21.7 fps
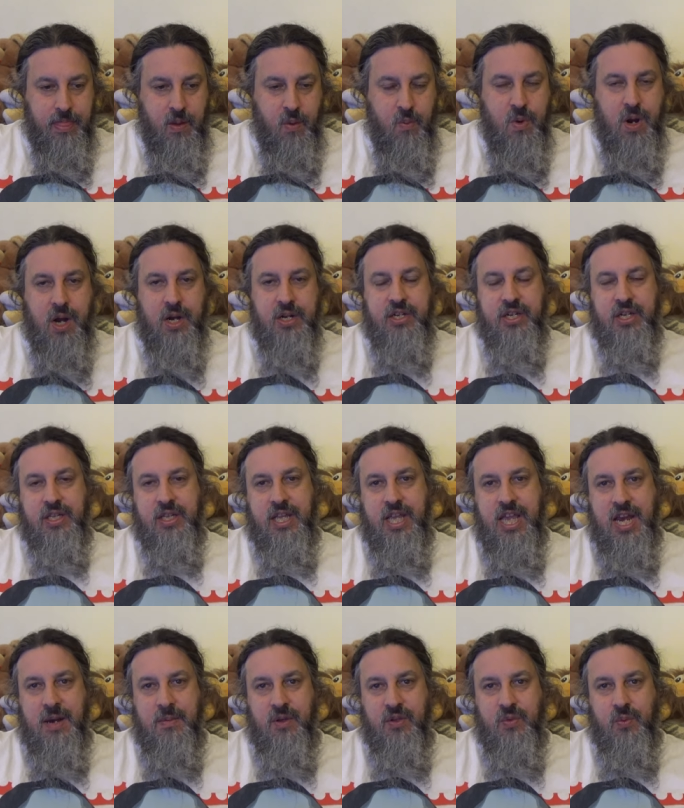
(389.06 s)
watching the
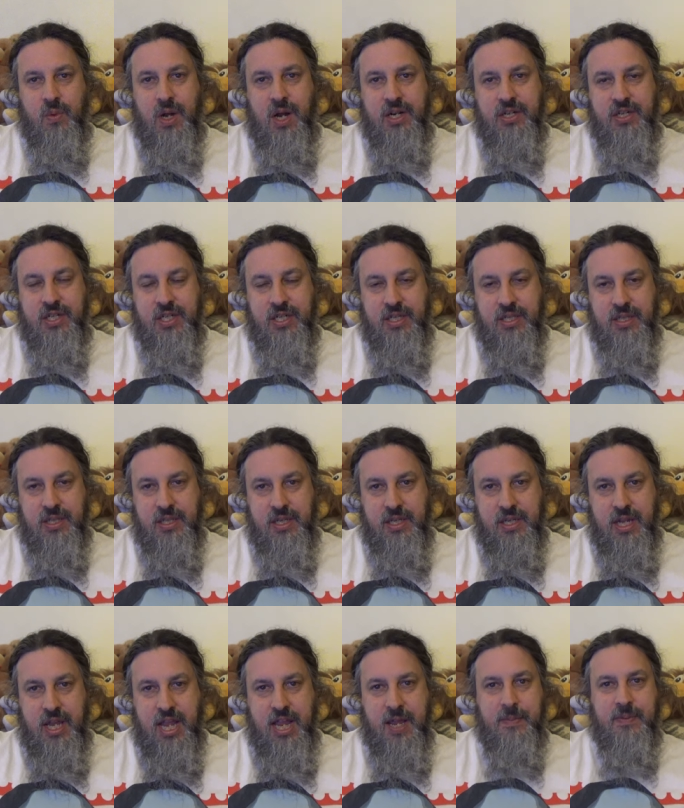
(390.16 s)
animals, watching
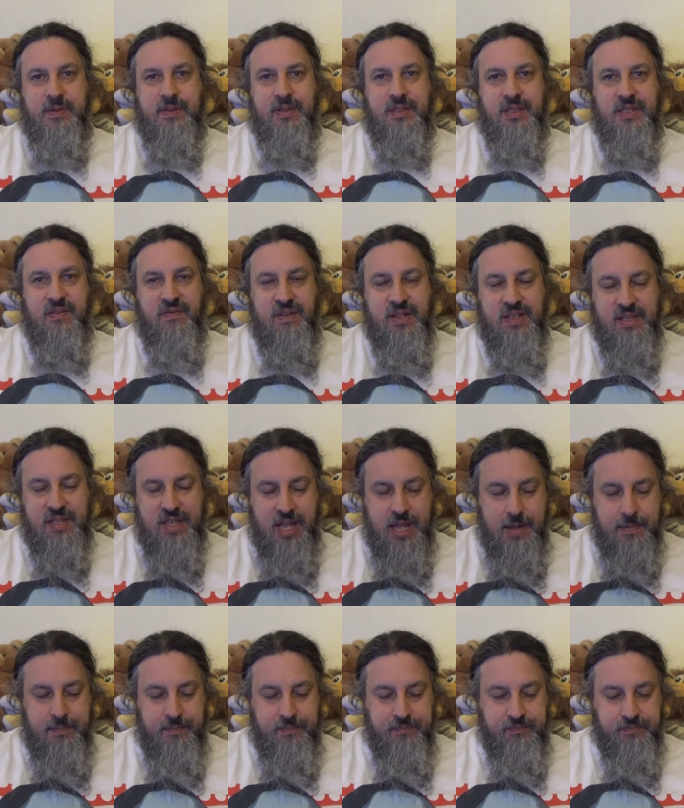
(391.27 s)
the apes and stuff like
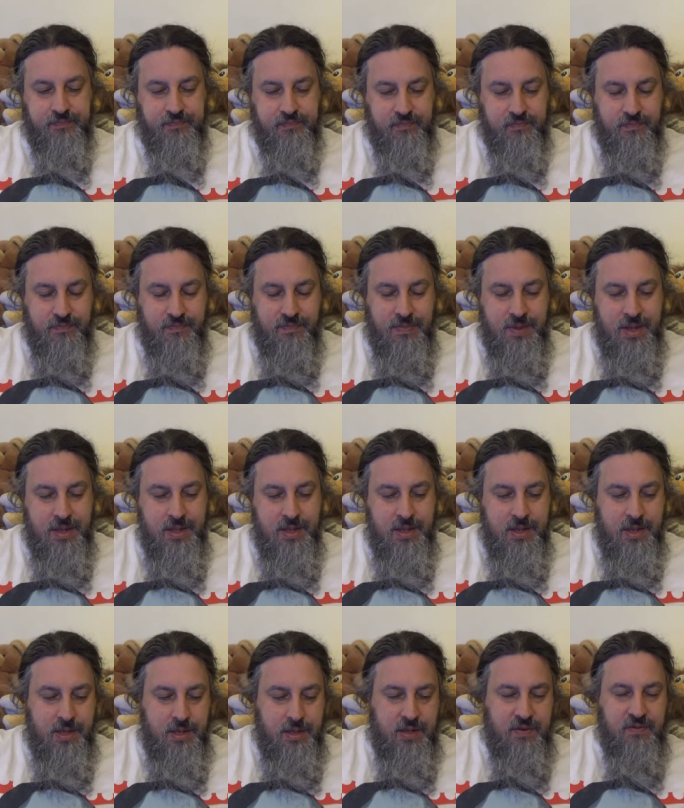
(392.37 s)
that.
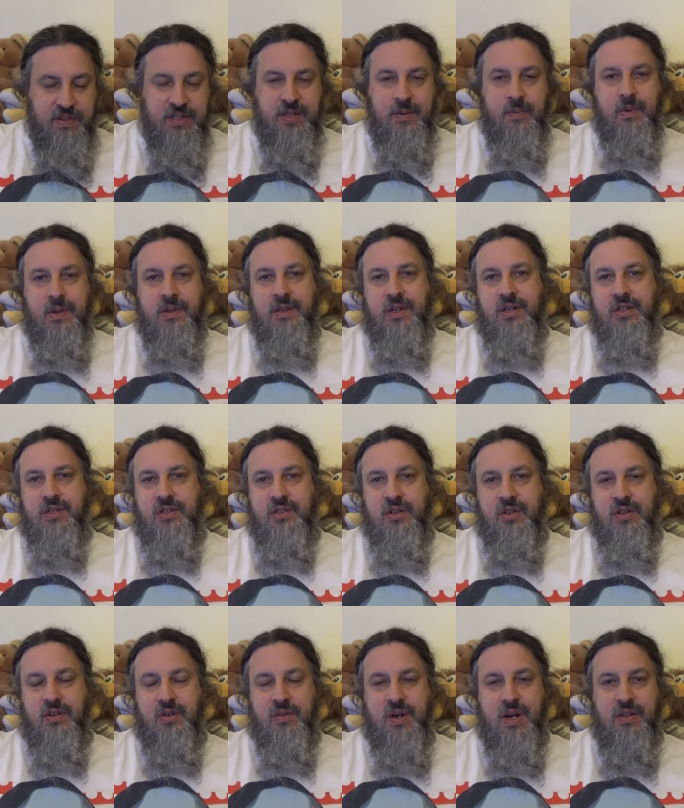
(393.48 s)
And for some reason, I just
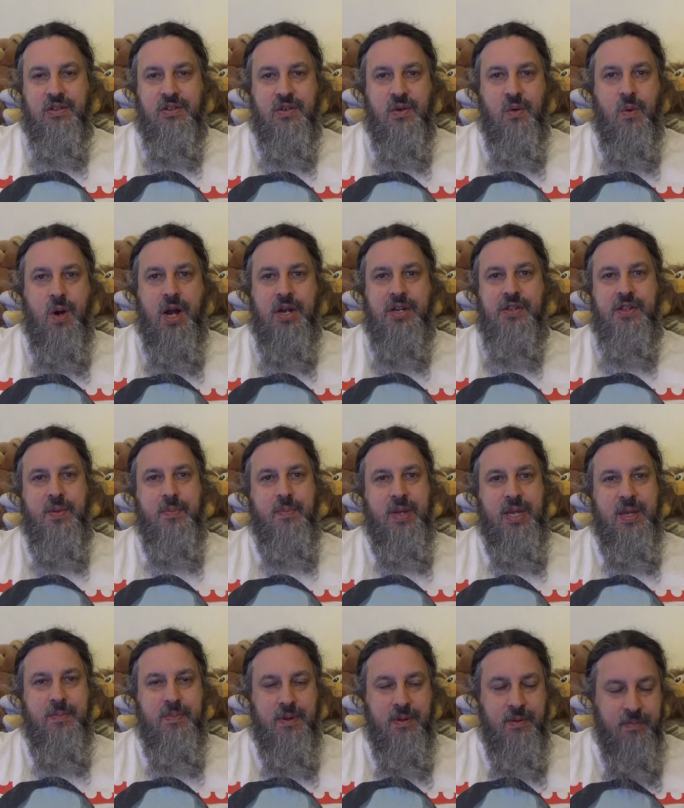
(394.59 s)
turned around and started watching the
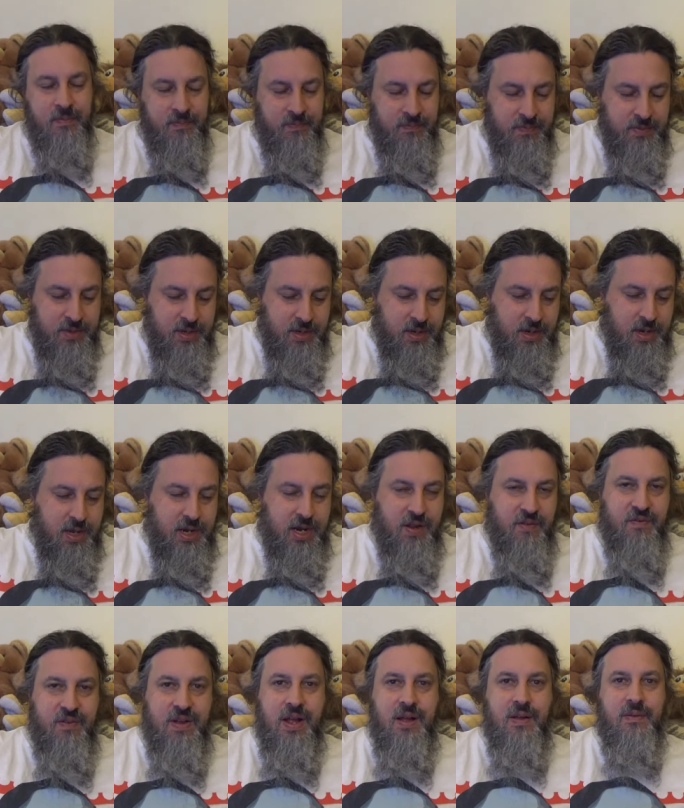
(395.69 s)
people. And I
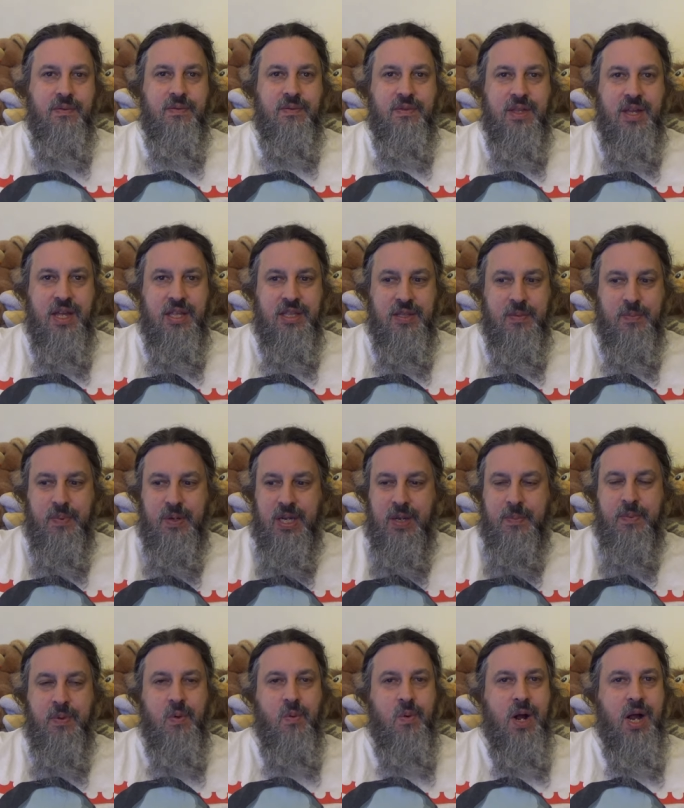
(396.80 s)
found that the
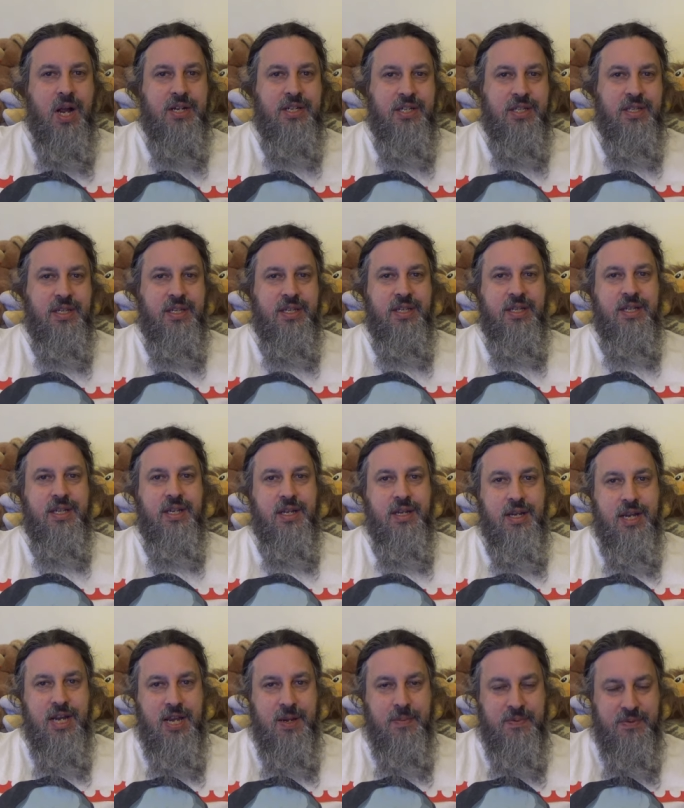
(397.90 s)
people watching the
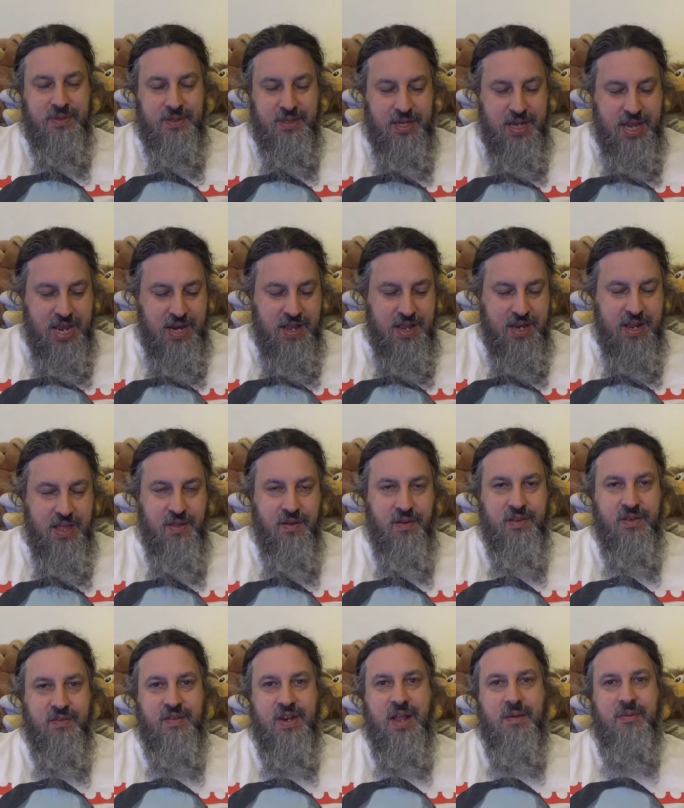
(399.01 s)
apes and other
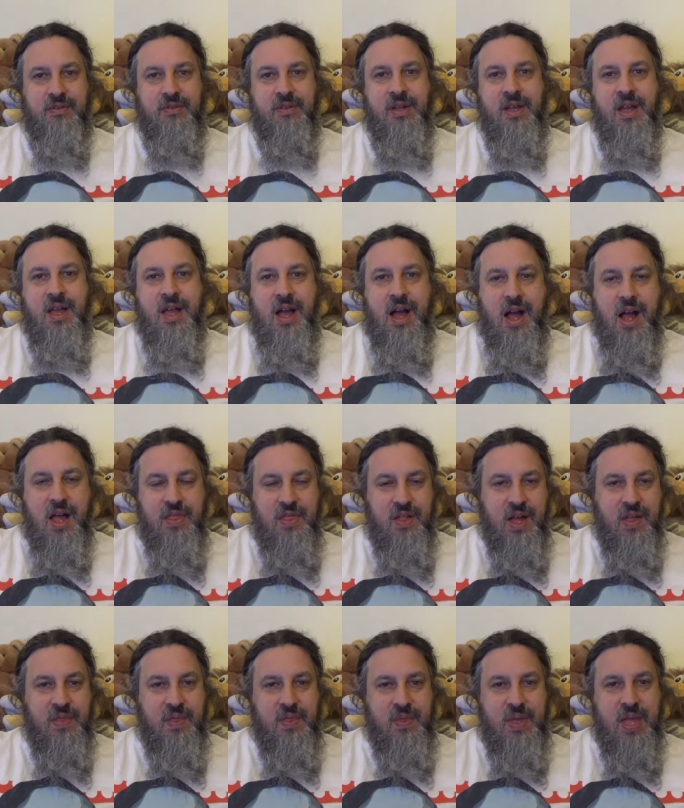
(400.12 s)
different animals, I
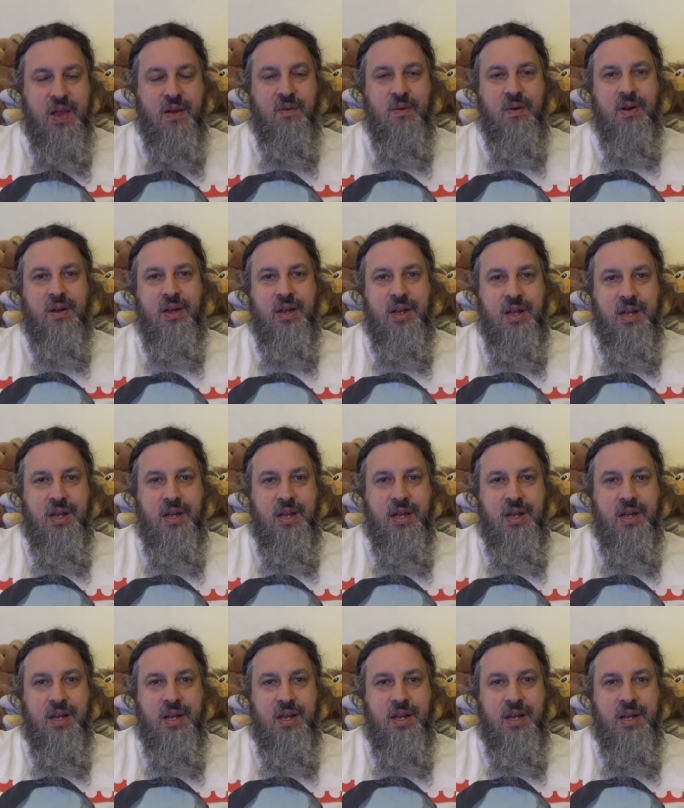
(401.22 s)
thought that they were